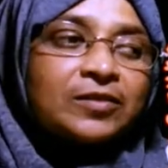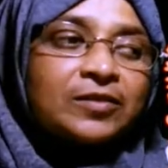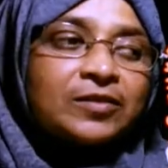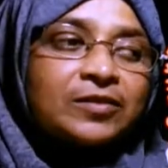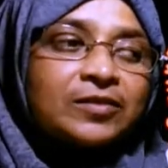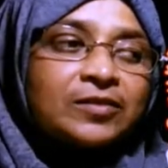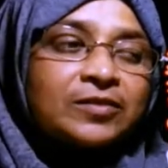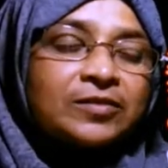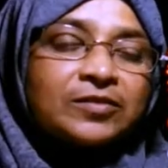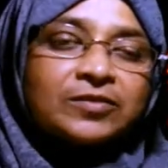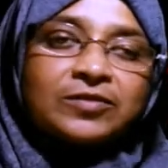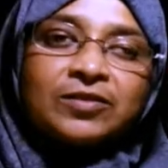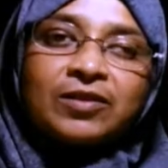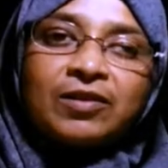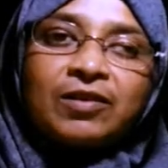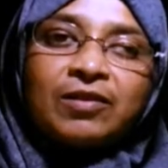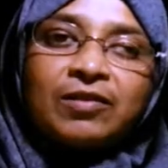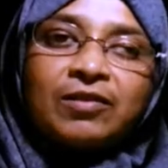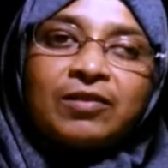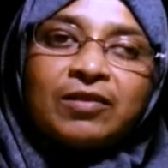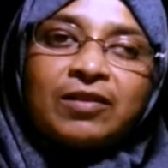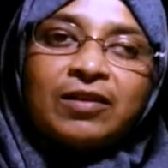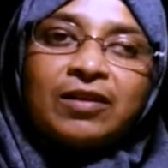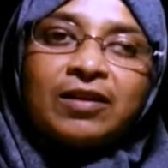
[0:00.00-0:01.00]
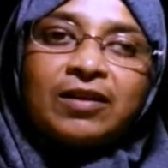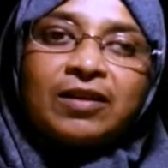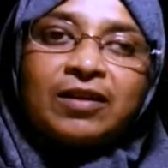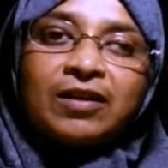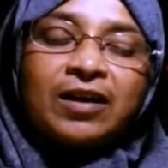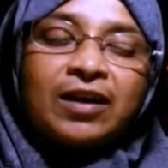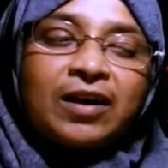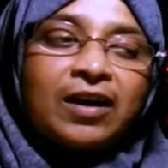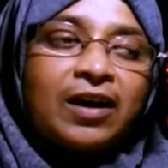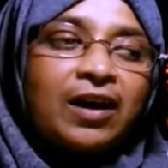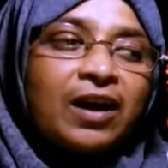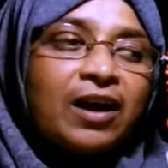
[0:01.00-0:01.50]
So
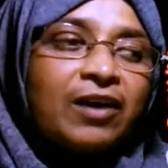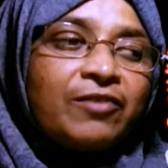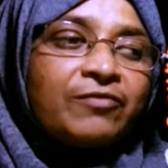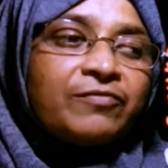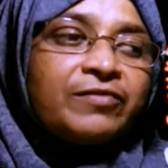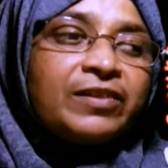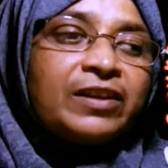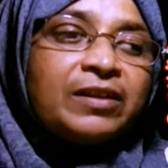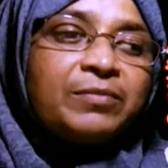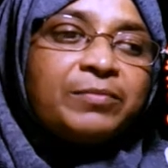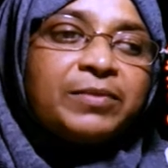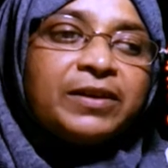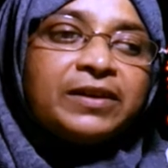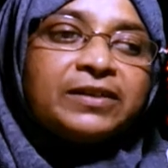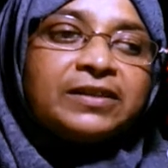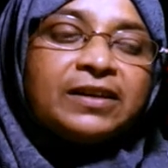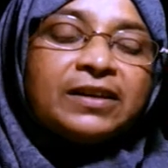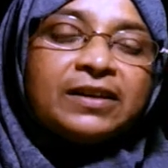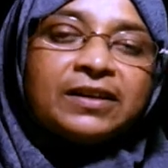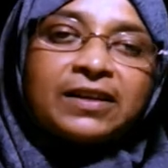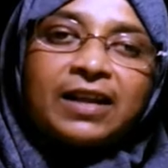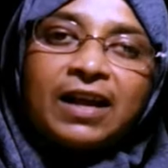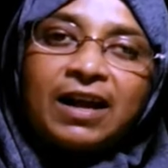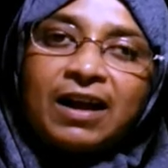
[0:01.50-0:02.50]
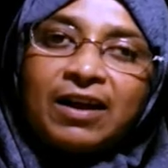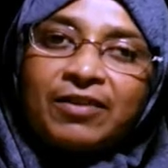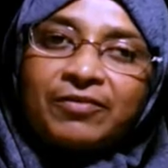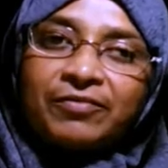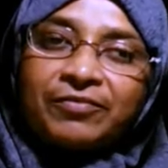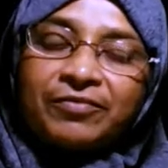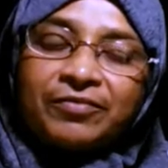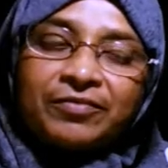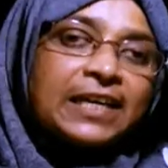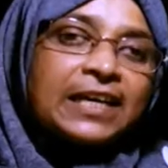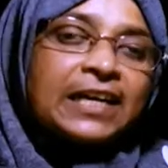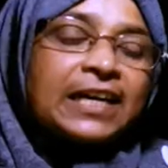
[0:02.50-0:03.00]
how will be the graph?
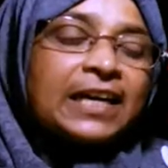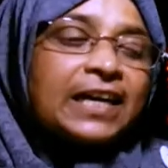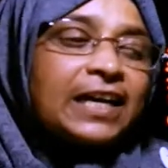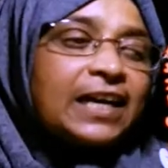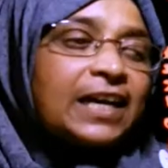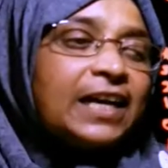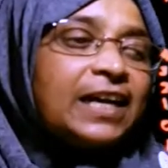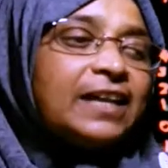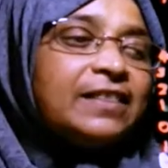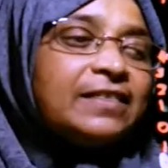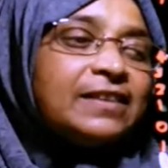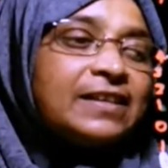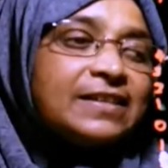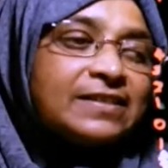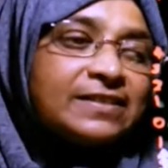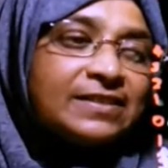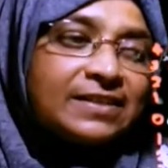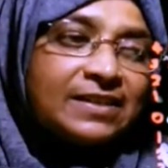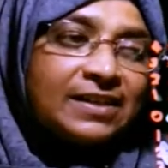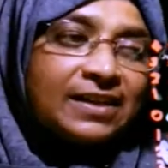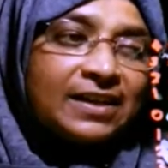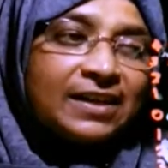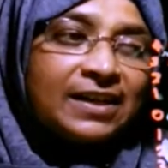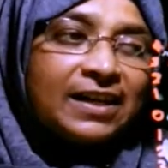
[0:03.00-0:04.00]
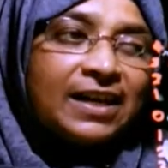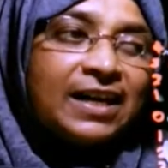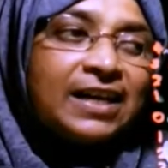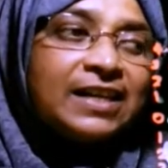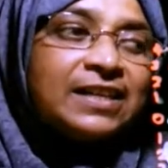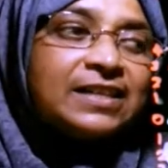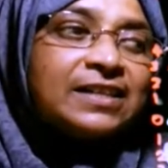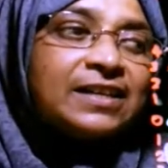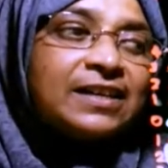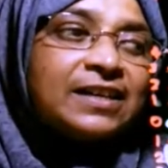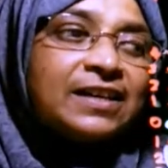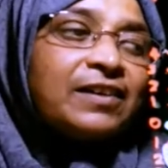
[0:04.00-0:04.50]
In the circuit
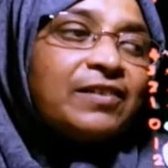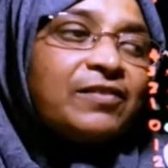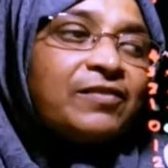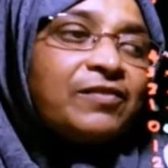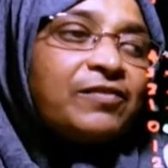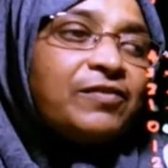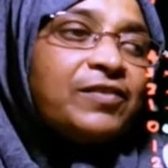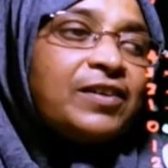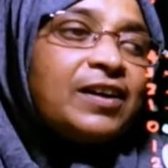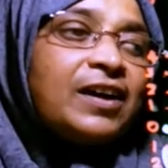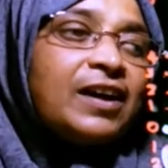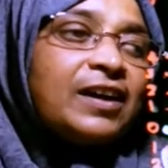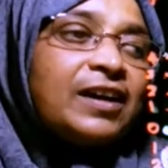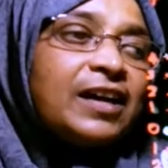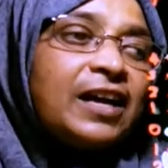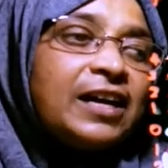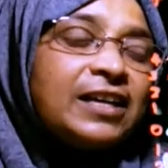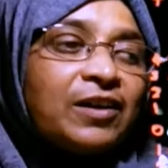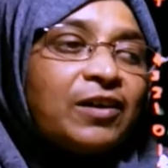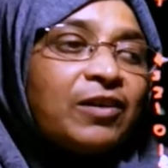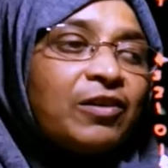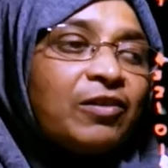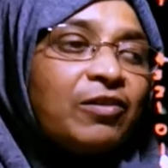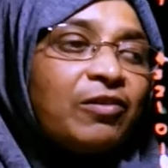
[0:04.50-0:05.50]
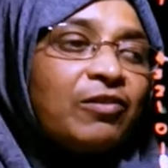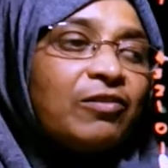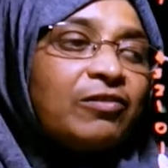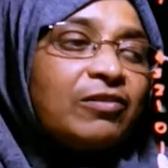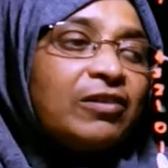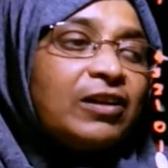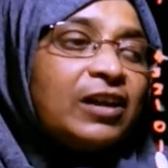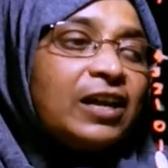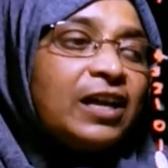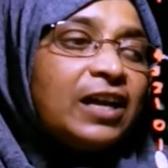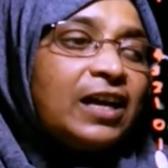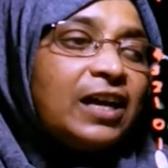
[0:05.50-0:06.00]
we are getting
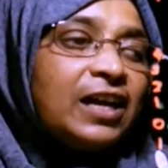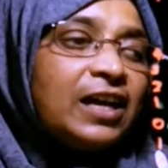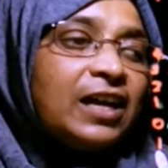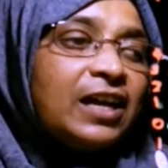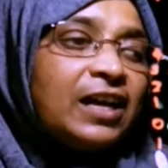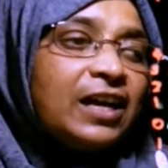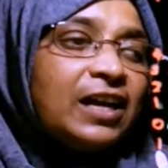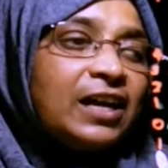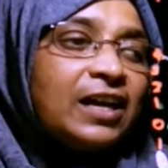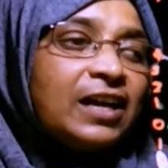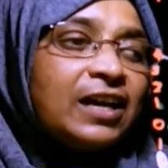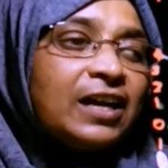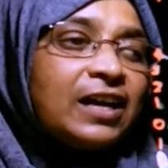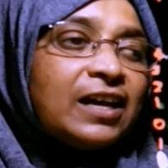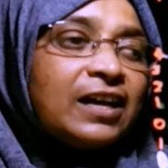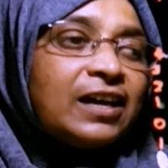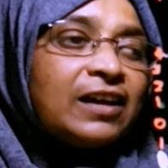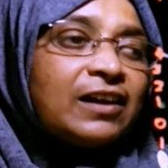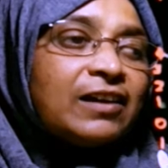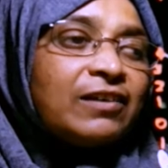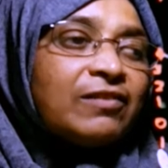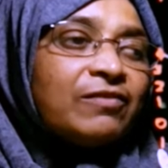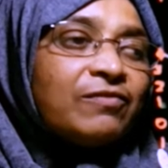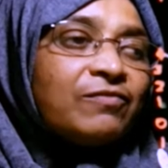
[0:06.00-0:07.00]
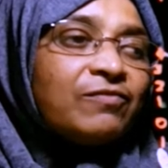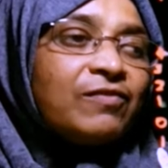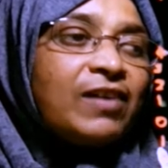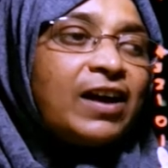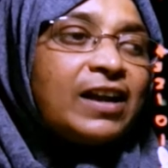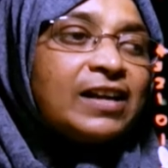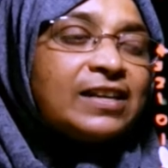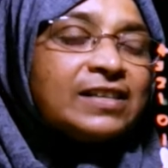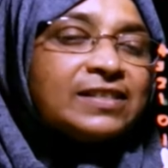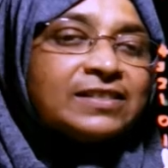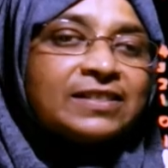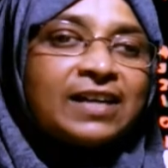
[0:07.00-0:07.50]
only one
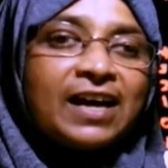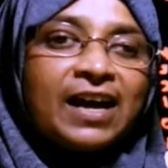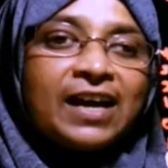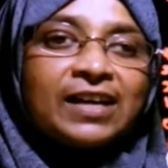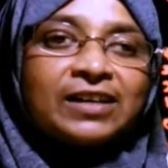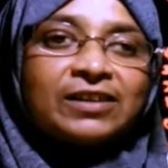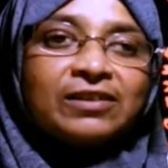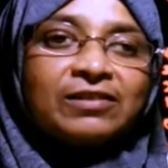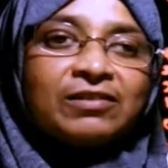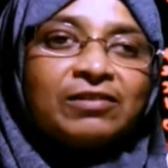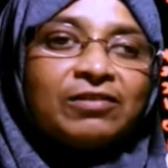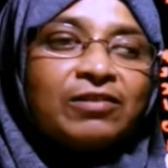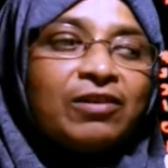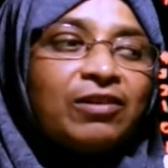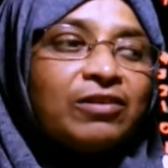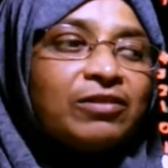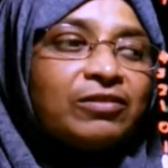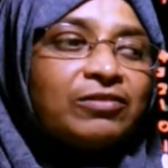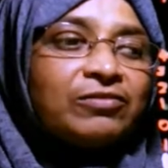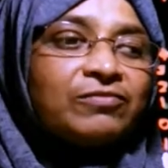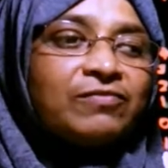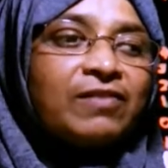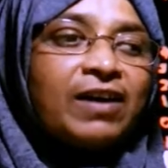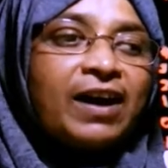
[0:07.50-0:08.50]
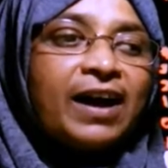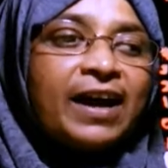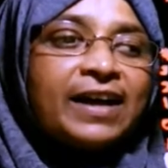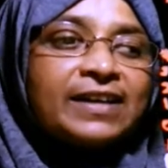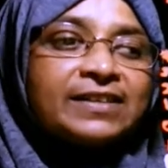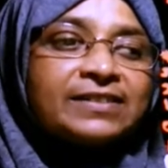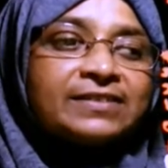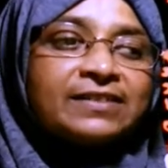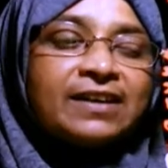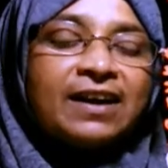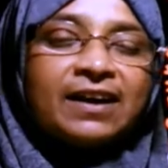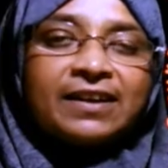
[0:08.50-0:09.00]
side clockwise
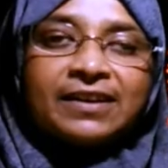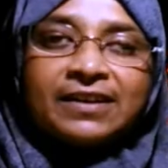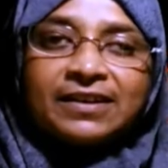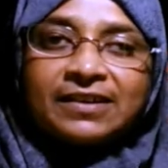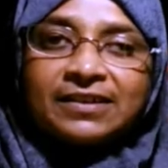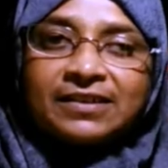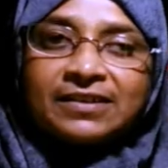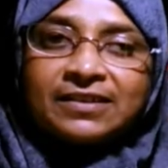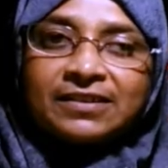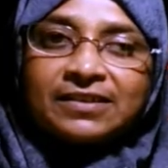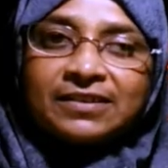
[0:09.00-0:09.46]
current.